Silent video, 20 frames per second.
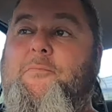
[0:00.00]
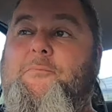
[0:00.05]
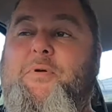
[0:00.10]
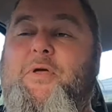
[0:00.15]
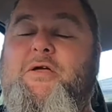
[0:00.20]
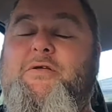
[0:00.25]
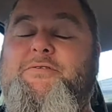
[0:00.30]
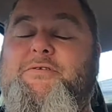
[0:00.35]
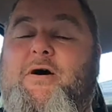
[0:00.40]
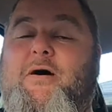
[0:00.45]
I
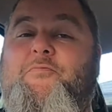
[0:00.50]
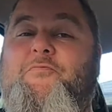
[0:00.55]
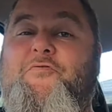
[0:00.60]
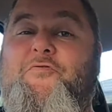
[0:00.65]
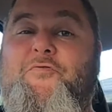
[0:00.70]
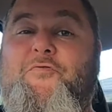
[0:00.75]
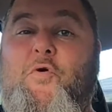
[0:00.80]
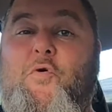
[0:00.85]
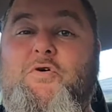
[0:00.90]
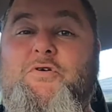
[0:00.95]
picked up
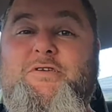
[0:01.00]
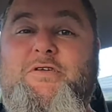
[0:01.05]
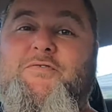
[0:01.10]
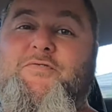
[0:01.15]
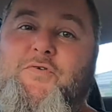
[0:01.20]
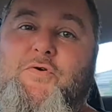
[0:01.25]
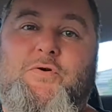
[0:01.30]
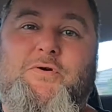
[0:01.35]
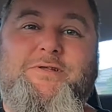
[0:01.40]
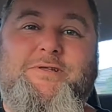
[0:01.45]

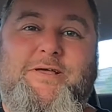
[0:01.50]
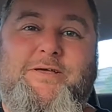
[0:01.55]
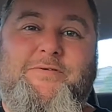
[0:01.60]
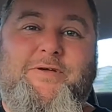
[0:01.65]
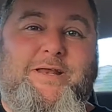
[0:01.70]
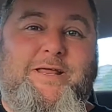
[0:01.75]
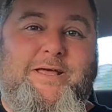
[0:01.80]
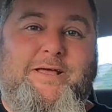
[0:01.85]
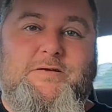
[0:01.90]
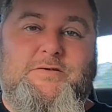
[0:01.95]
44
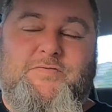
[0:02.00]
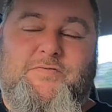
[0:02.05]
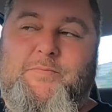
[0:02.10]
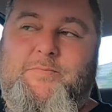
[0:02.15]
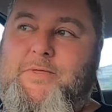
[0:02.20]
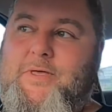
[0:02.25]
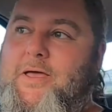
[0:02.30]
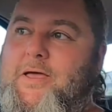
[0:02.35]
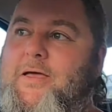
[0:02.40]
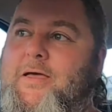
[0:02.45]
DVDs
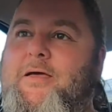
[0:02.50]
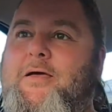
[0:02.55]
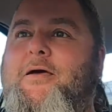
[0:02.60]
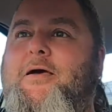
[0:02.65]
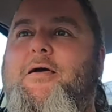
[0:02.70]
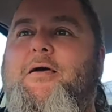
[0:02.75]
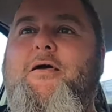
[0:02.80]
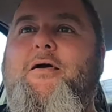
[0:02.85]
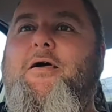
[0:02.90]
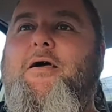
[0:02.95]
from there.
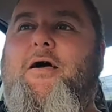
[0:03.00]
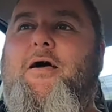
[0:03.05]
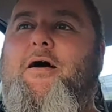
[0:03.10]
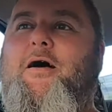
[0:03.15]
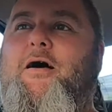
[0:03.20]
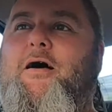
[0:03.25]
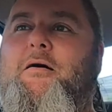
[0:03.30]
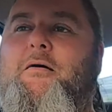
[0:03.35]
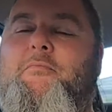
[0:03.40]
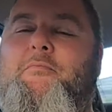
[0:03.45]

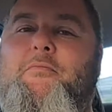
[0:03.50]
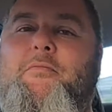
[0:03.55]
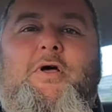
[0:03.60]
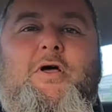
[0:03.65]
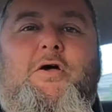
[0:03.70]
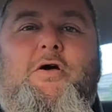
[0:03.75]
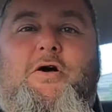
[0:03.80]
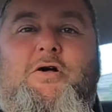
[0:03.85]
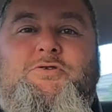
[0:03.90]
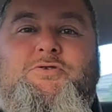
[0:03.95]

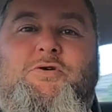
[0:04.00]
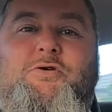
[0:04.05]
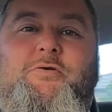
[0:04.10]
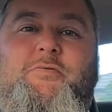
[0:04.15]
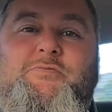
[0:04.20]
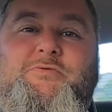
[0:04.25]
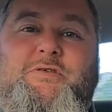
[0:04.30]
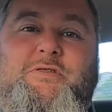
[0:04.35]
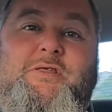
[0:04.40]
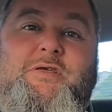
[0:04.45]
I took
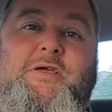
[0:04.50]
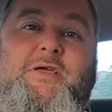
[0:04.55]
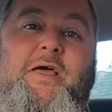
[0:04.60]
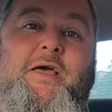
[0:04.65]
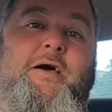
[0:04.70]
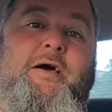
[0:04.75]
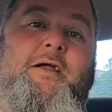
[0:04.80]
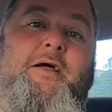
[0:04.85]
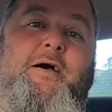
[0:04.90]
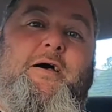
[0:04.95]
them to the
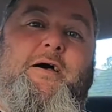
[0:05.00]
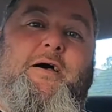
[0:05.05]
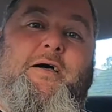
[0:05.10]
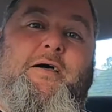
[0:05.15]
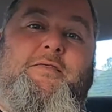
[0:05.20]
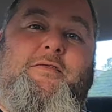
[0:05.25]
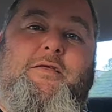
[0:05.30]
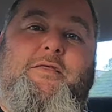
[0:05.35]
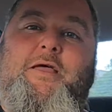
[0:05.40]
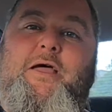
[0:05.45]
counter,
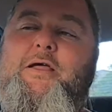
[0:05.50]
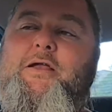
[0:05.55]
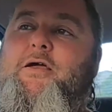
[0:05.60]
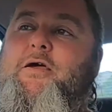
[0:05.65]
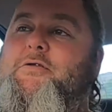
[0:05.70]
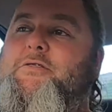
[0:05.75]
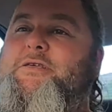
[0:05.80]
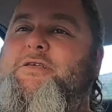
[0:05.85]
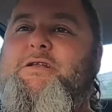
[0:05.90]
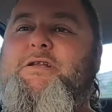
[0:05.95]
and the lady,
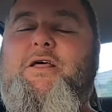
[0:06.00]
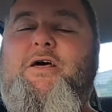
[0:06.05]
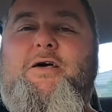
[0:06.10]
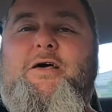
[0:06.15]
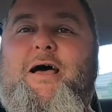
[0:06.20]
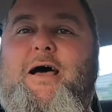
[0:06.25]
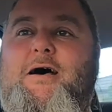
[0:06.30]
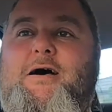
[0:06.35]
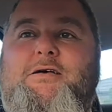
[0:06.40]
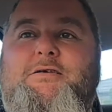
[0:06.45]
I did not
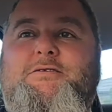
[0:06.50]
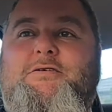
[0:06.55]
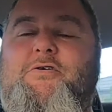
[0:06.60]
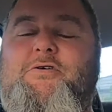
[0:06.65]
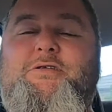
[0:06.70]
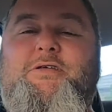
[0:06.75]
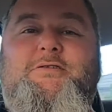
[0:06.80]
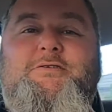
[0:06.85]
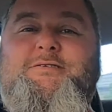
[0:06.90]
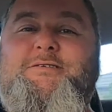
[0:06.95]
ask her,
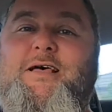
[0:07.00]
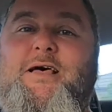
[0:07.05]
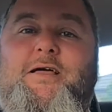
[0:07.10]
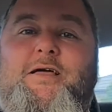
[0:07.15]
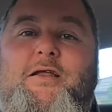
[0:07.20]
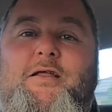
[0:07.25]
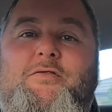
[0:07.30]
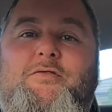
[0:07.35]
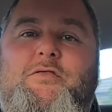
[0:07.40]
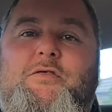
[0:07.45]
I didn't say
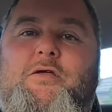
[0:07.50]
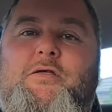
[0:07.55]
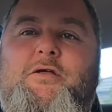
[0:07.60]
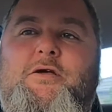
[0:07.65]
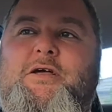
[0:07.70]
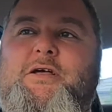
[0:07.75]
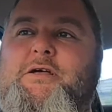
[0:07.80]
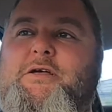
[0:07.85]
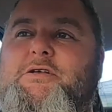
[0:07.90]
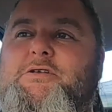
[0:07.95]
anything.
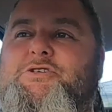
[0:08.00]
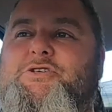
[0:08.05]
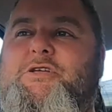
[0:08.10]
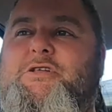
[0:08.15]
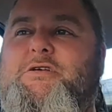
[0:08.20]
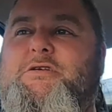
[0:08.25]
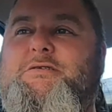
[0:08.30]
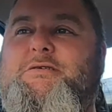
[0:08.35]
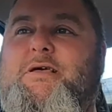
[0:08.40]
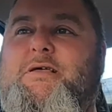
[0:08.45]
She
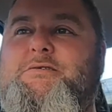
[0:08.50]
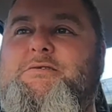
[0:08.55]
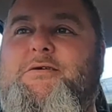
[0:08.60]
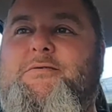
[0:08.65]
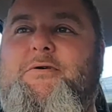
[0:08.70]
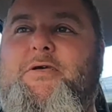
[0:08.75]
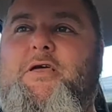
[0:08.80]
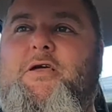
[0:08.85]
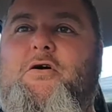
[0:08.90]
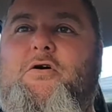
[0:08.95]
just said
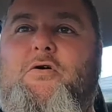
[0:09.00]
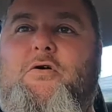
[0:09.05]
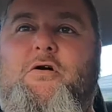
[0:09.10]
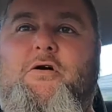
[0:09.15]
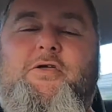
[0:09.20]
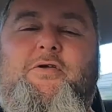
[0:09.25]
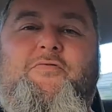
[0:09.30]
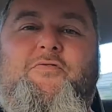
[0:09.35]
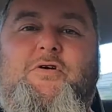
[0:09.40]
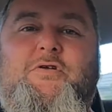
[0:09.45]
to me, oh,
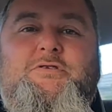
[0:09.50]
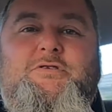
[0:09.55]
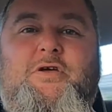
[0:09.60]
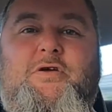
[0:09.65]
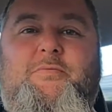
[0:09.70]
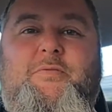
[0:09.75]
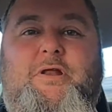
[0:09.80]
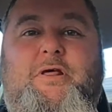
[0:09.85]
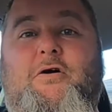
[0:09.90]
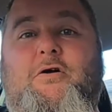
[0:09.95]
you've got
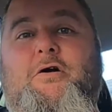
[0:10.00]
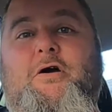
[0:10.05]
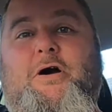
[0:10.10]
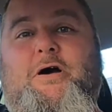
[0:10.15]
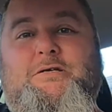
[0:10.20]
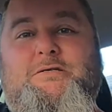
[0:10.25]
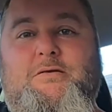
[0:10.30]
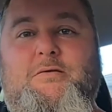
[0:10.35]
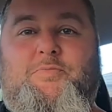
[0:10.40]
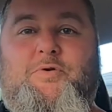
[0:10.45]
so many, I'll go
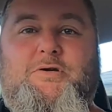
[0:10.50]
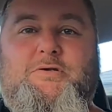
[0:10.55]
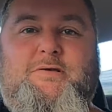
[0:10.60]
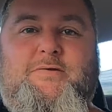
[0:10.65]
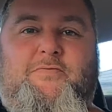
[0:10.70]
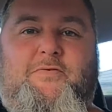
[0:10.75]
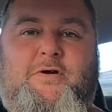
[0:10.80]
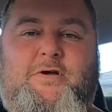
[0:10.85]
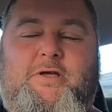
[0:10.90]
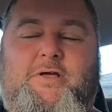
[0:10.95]
ask the boss
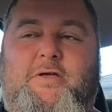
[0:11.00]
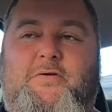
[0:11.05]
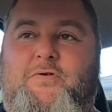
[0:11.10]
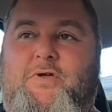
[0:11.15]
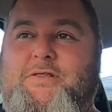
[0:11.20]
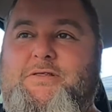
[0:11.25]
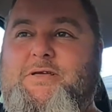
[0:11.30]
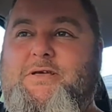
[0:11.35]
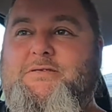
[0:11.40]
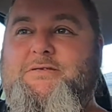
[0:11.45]
if I can give
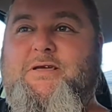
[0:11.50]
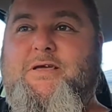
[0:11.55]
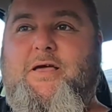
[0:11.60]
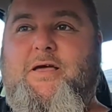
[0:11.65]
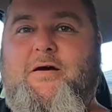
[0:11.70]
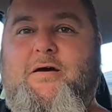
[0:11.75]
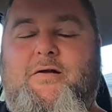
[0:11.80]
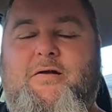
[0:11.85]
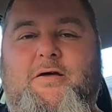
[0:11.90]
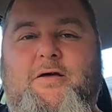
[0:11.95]
you a
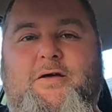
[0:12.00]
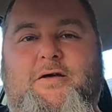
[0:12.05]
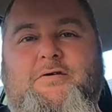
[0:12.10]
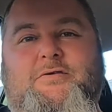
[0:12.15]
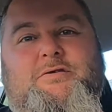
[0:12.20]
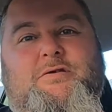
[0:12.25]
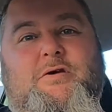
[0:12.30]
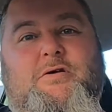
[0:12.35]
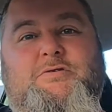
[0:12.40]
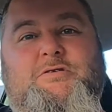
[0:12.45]
discount.
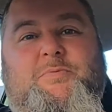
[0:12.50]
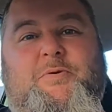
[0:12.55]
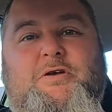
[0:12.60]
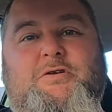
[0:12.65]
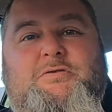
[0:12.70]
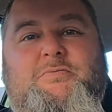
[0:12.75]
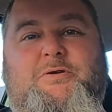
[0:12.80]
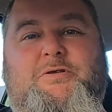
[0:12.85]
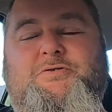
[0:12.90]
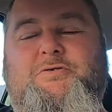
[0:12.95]
So they were
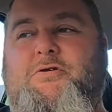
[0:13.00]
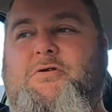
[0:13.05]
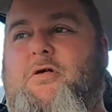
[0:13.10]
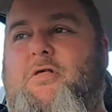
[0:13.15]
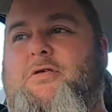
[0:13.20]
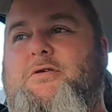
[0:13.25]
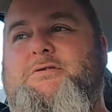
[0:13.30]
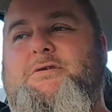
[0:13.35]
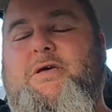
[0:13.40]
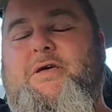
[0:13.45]
supposed to be
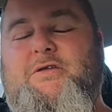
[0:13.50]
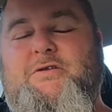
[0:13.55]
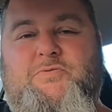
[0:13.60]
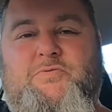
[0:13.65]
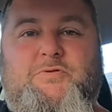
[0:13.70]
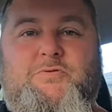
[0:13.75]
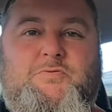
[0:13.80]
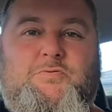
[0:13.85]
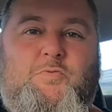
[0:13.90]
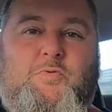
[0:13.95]
$2 each,
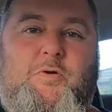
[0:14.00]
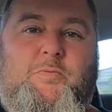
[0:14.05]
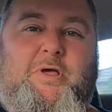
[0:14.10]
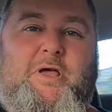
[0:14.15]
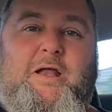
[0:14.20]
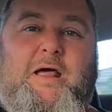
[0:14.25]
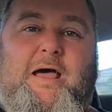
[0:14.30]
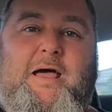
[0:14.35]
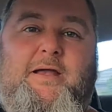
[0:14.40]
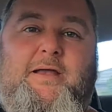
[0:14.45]
which would have
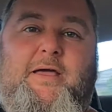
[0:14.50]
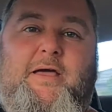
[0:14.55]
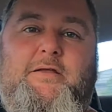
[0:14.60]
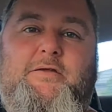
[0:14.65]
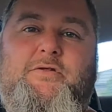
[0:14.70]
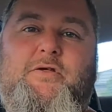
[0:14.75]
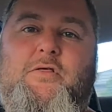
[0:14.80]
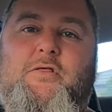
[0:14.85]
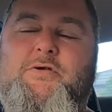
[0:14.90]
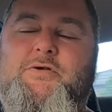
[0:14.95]
been
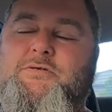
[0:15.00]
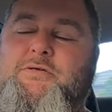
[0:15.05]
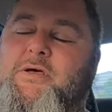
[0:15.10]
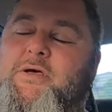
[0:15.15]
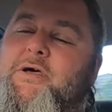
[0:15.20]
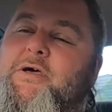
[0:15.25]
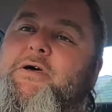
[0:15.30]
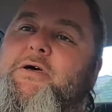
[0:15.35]
$88.